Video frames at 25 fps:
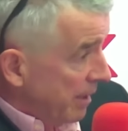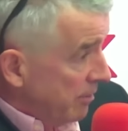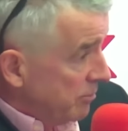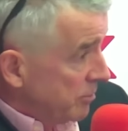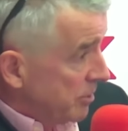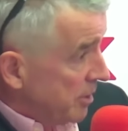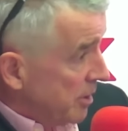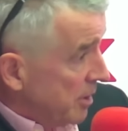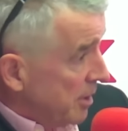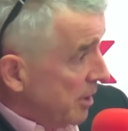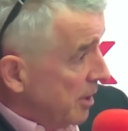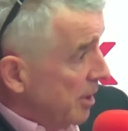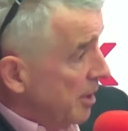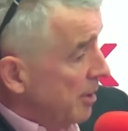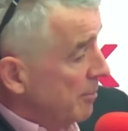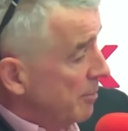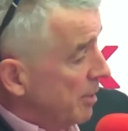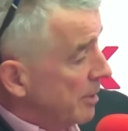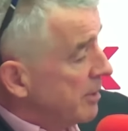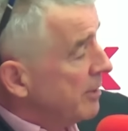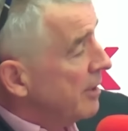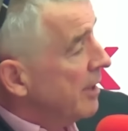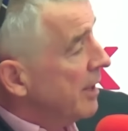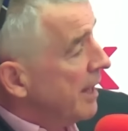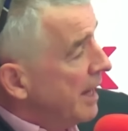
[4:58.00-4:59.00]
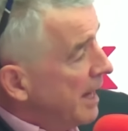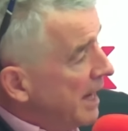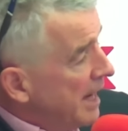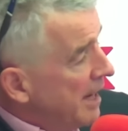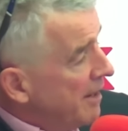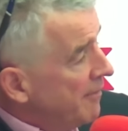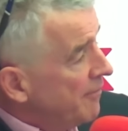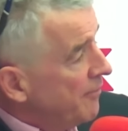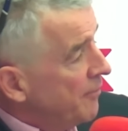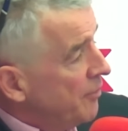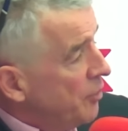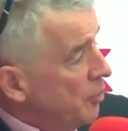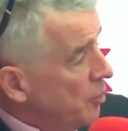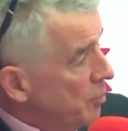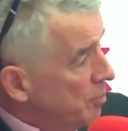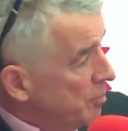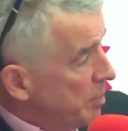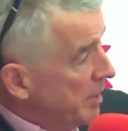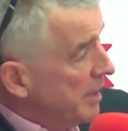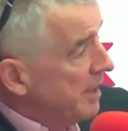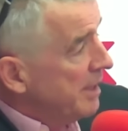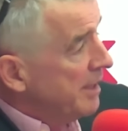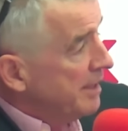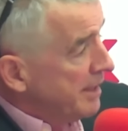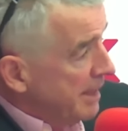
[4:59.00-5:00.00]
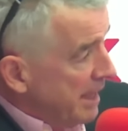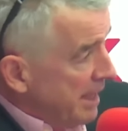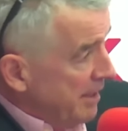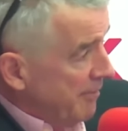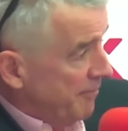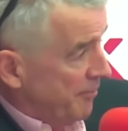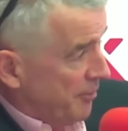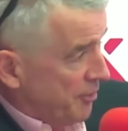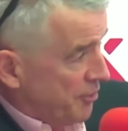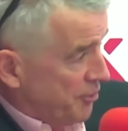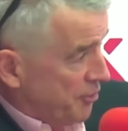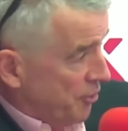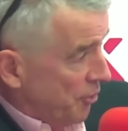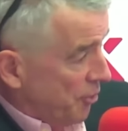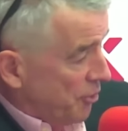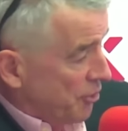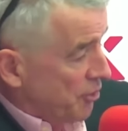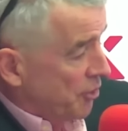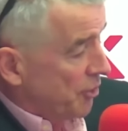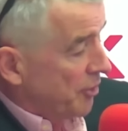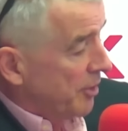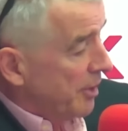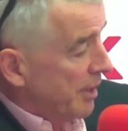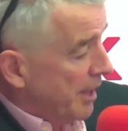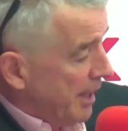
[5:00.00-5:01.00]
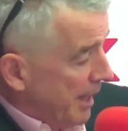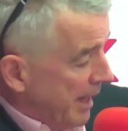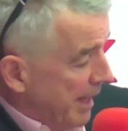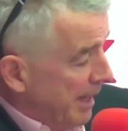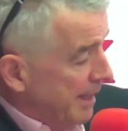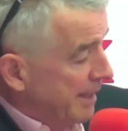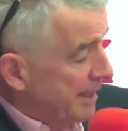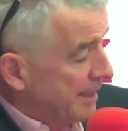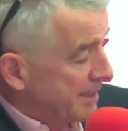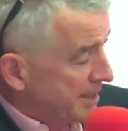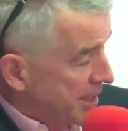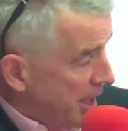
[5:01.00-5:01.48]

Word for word: out, But yeah. if you build infrastructure in a